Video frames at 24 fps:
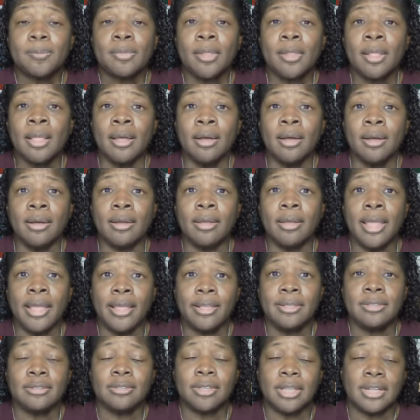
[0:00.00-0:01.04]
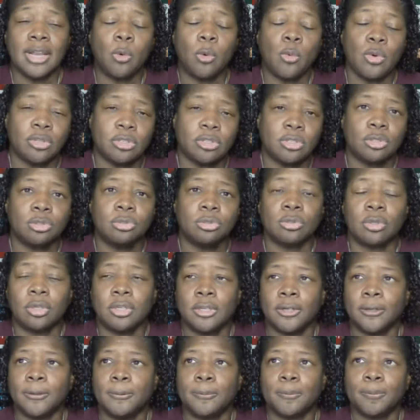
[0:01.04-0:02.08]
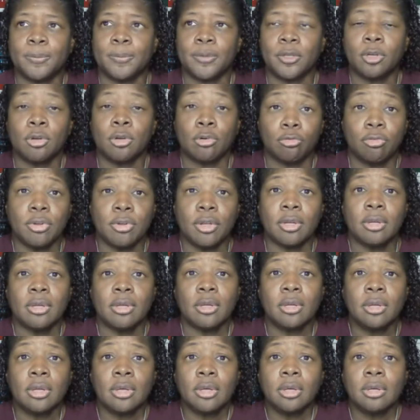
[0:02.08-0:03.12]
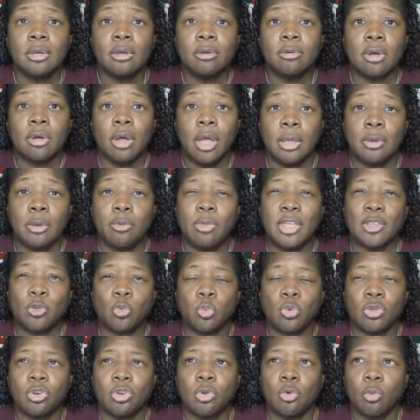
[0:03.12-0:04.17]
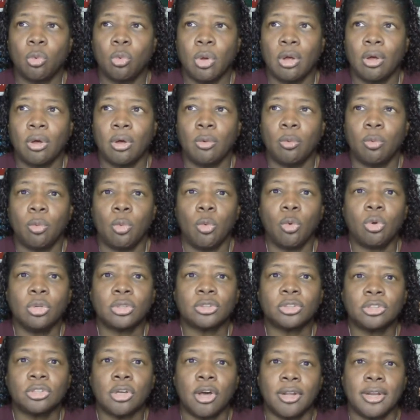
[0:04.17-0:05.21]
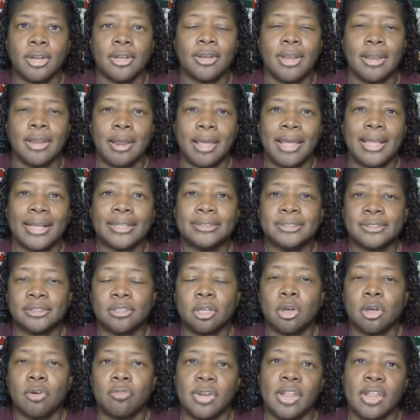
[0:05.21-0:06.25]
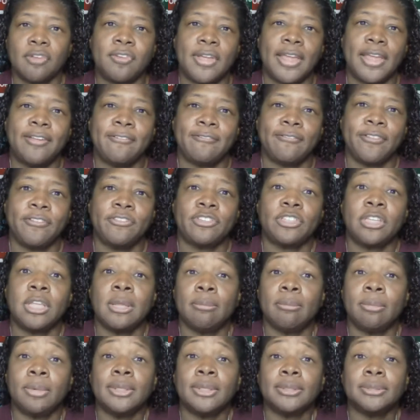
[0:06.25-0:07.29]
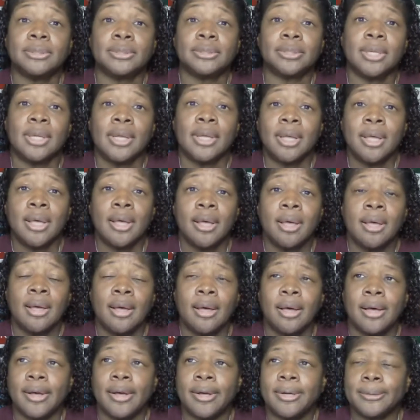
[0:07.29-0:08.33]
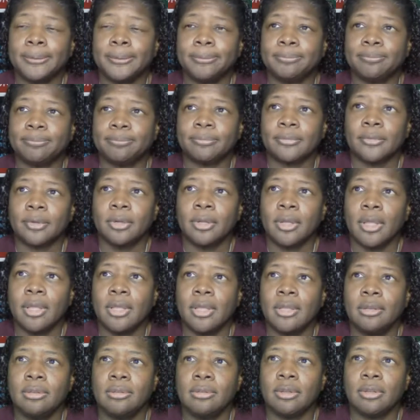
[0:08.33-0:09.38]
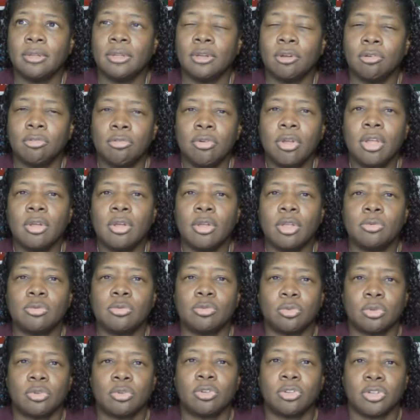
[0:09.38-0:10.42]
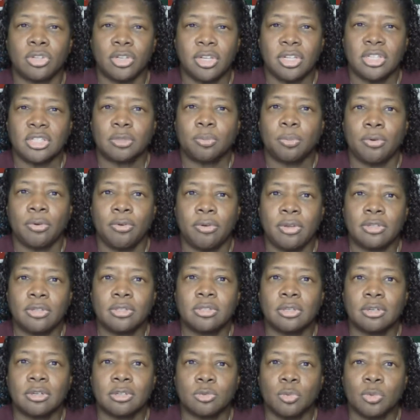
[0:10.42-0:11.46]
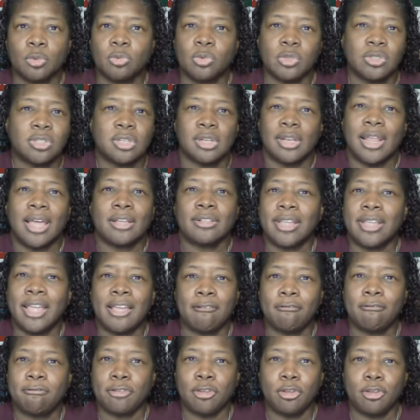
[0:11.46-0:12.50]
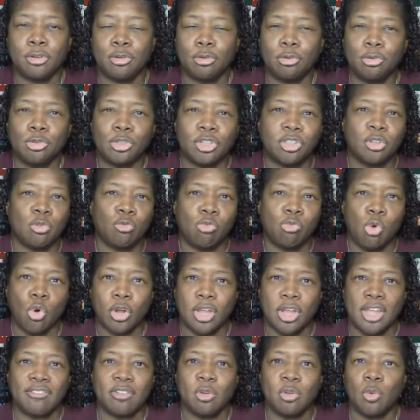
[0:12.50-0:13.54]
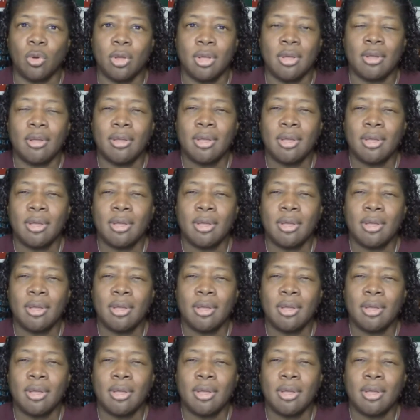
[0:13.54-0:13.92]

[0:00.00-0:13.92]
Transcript: and then I went to Korea, and that's when the war started, and I got stuck over there for 15 months. Um, in Korea, it was a good experience because we wasn't allowed to have vehicles; you had to walk everywhere,